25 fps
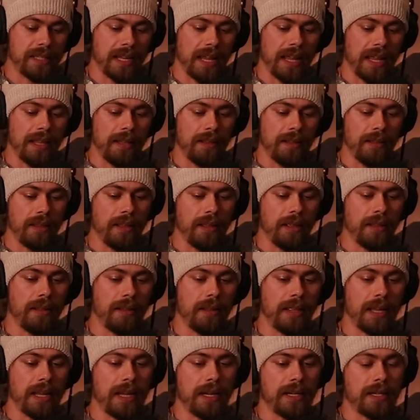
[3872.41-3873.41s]
And then
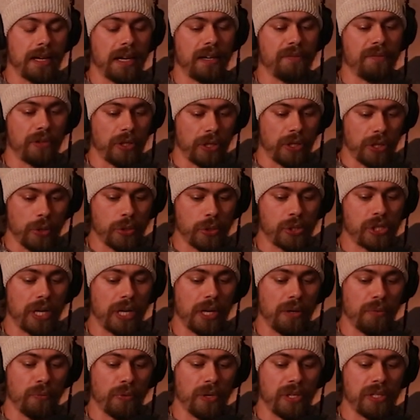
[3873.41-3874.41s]
they kind of
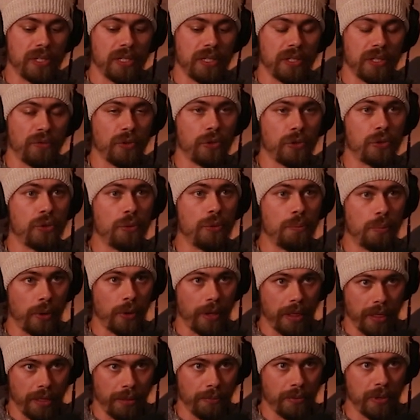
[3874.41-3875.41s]
negotiated and reasoned for
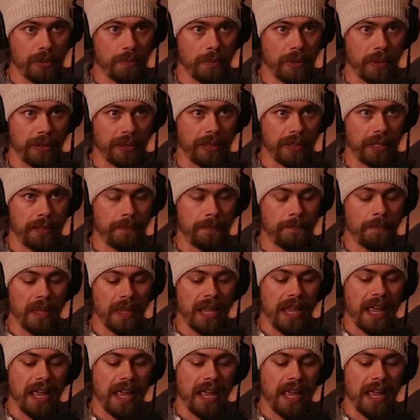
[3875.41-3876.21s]
2.3 million,